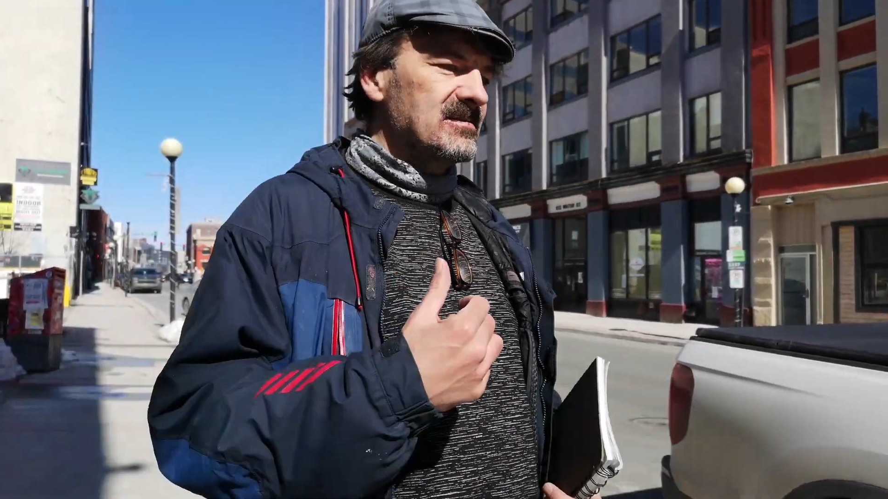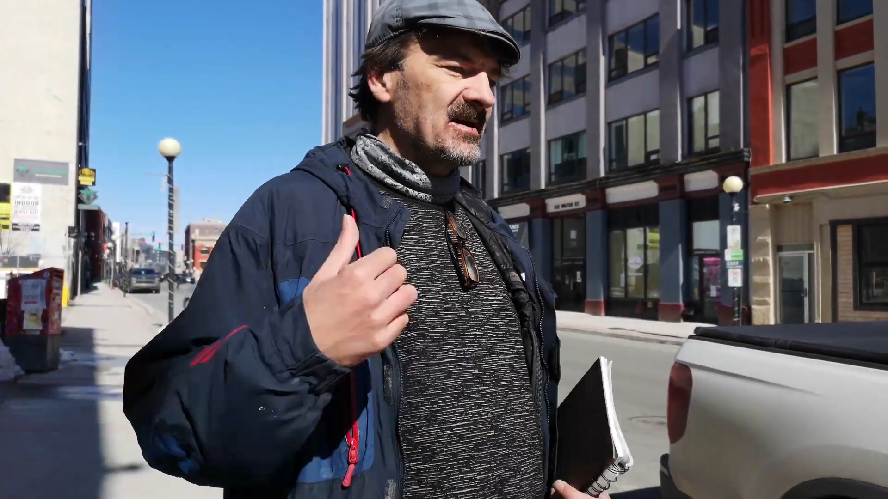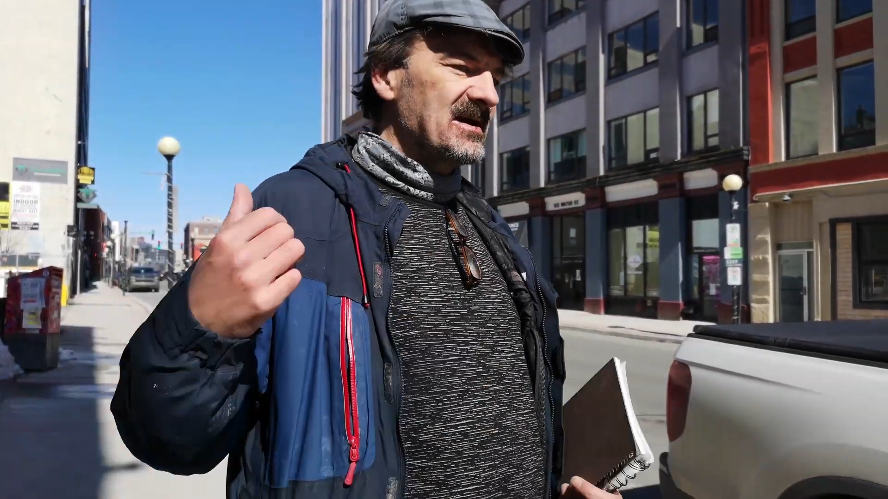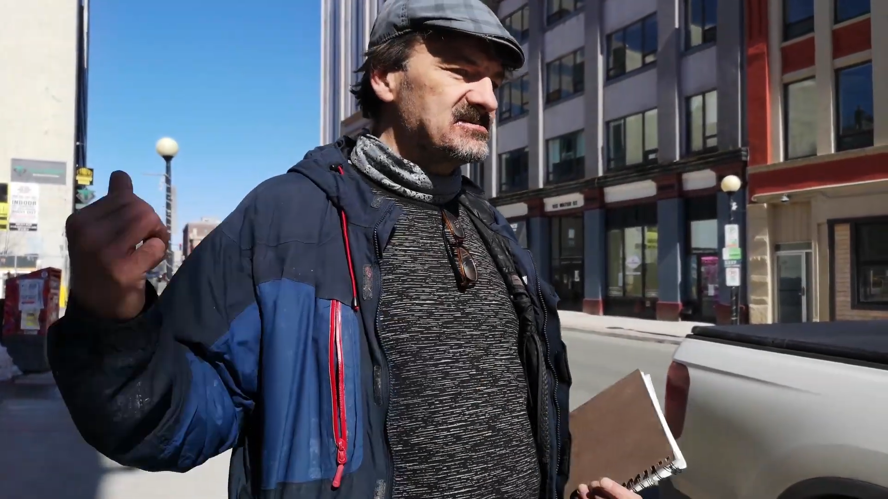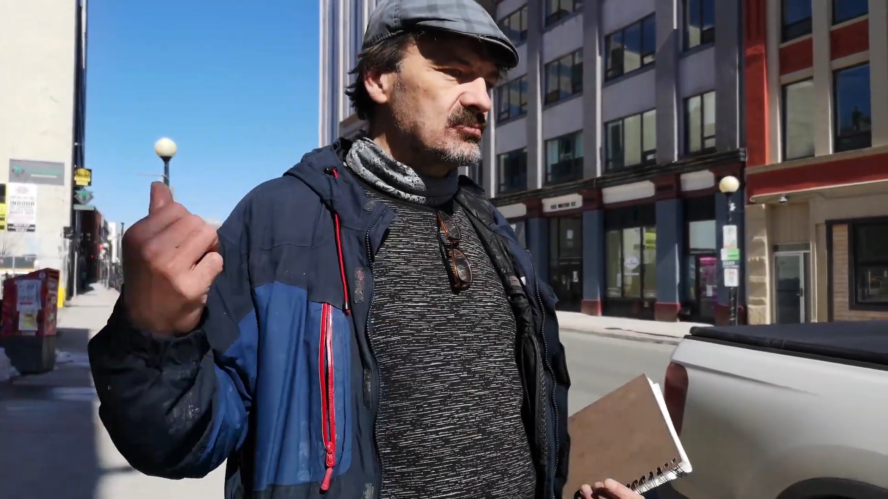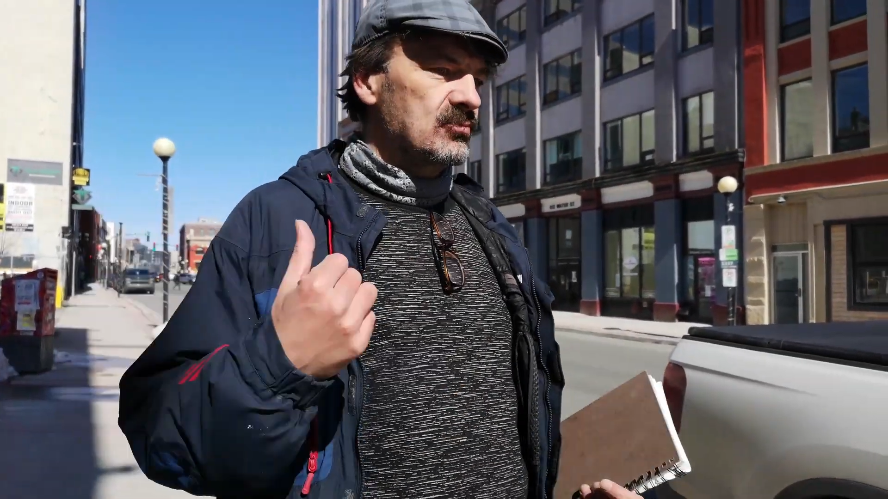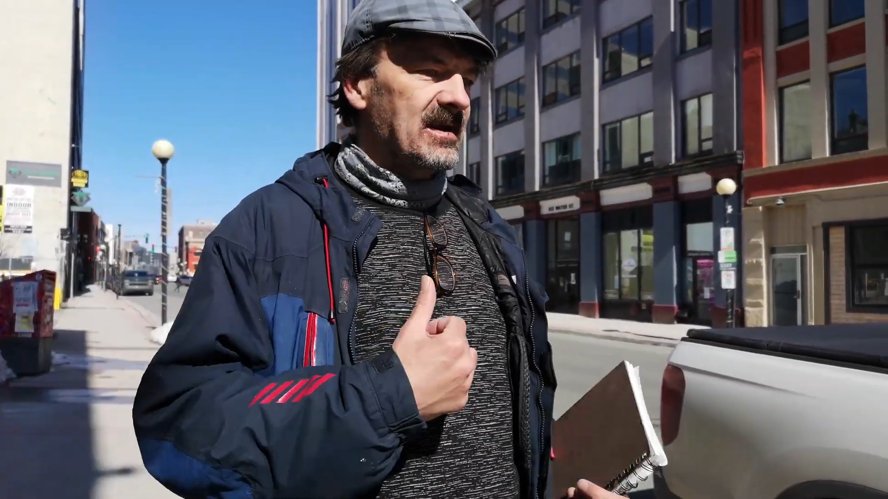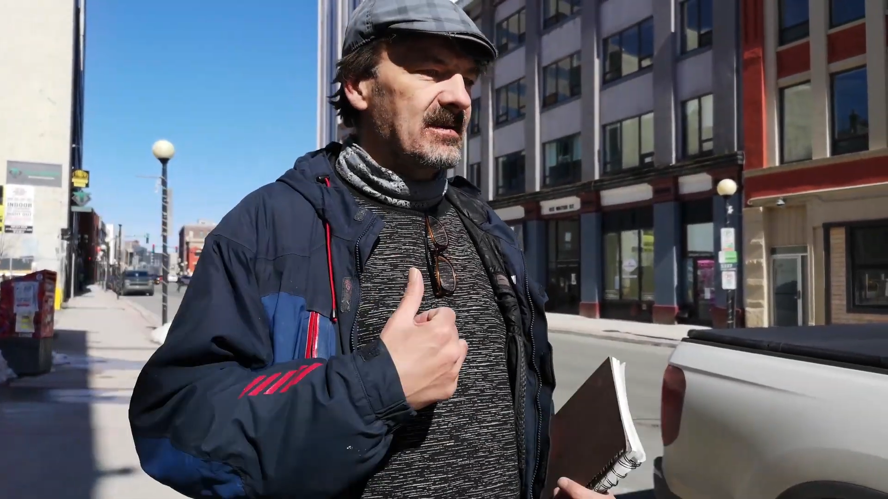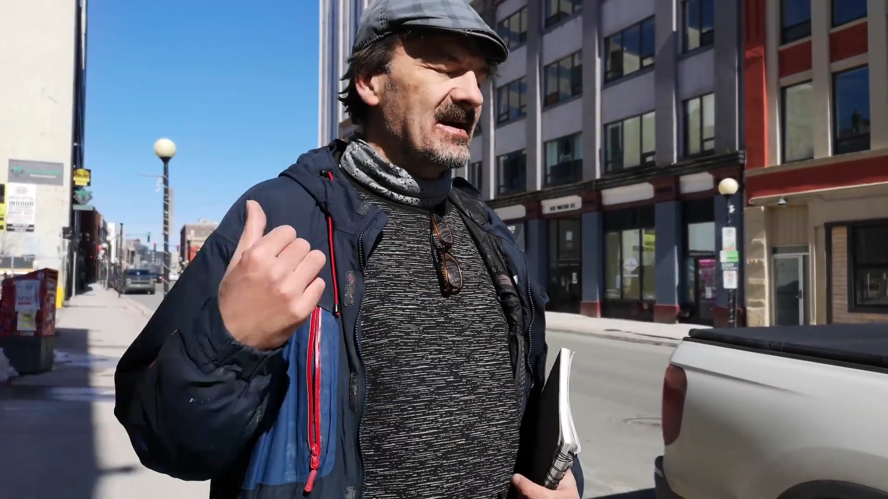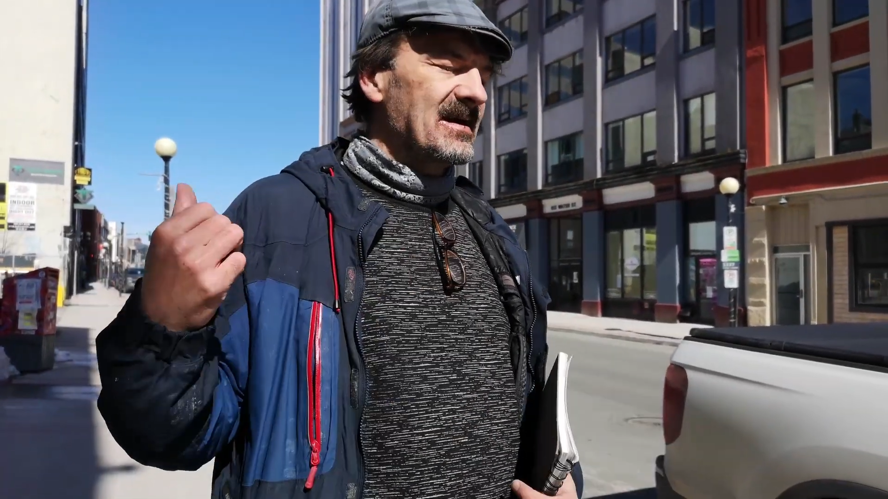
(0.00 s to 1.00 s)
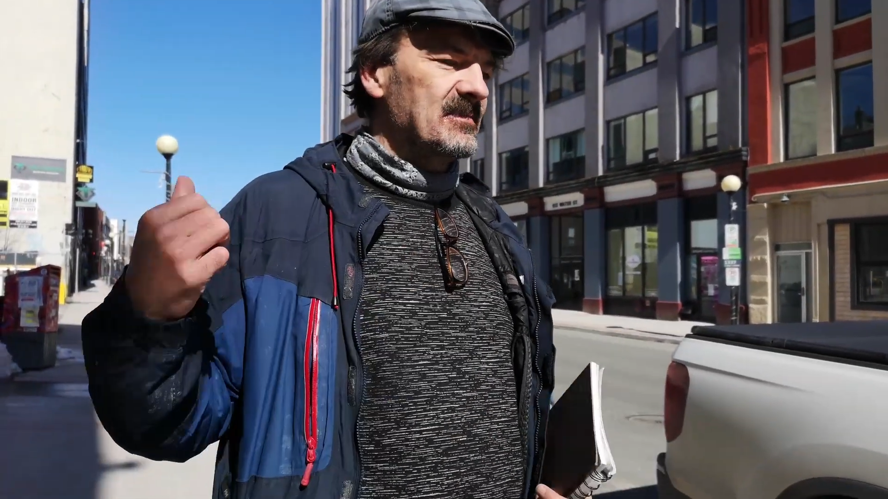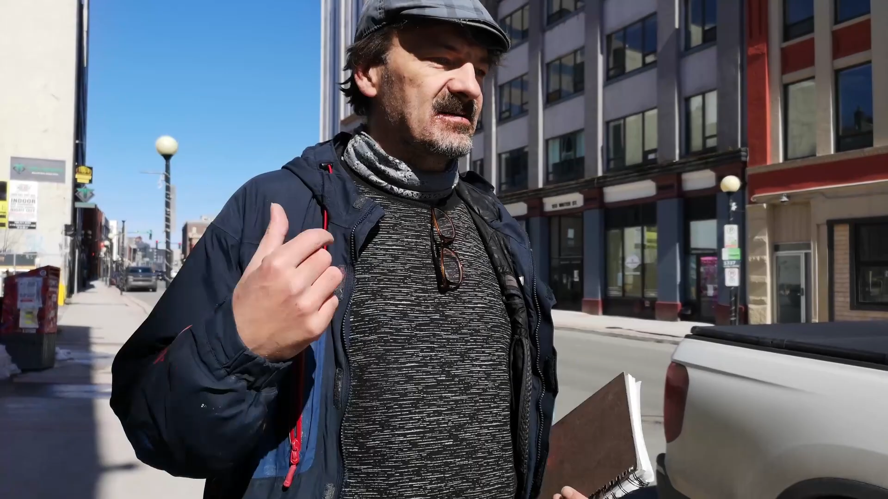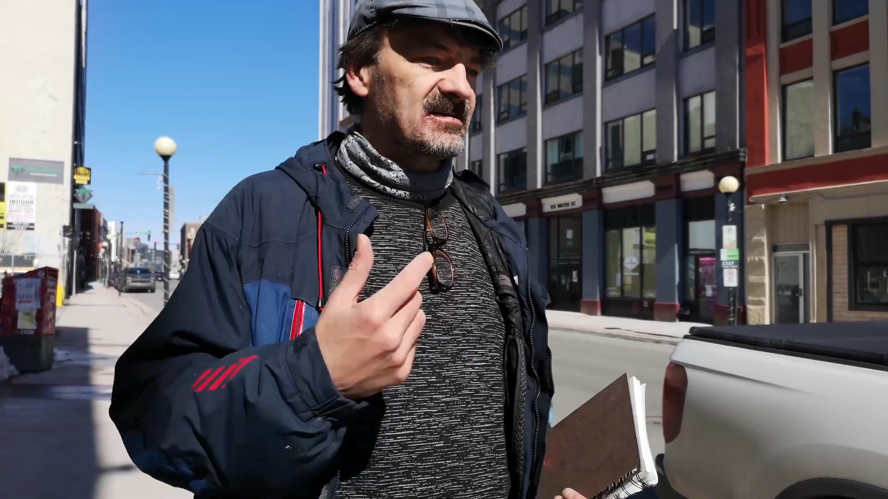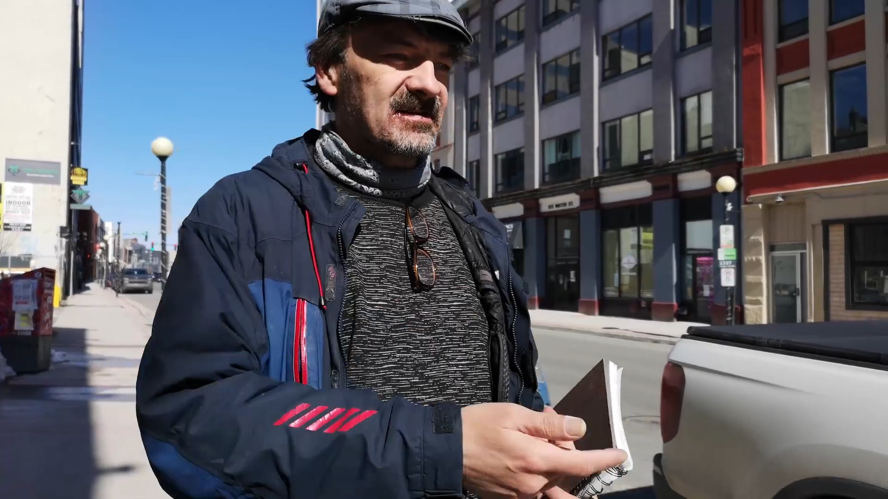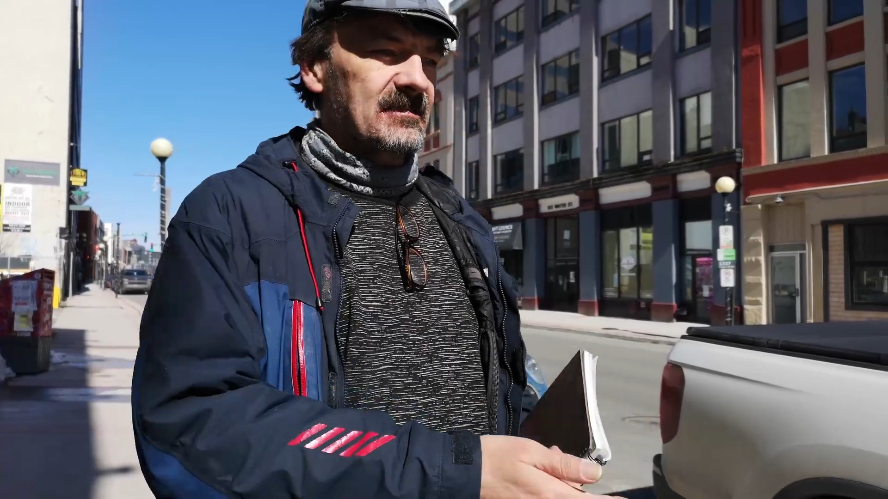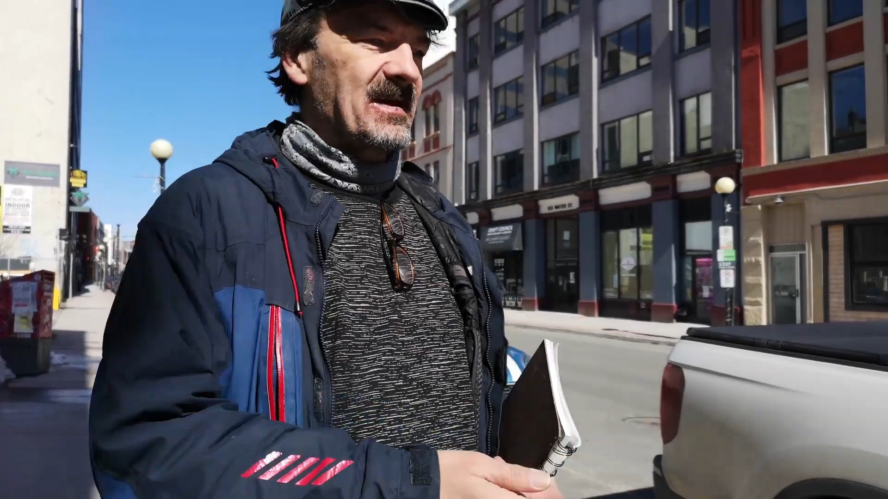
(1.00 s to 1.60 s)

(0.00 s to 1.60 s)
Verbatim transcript: the past way back, but I didn't get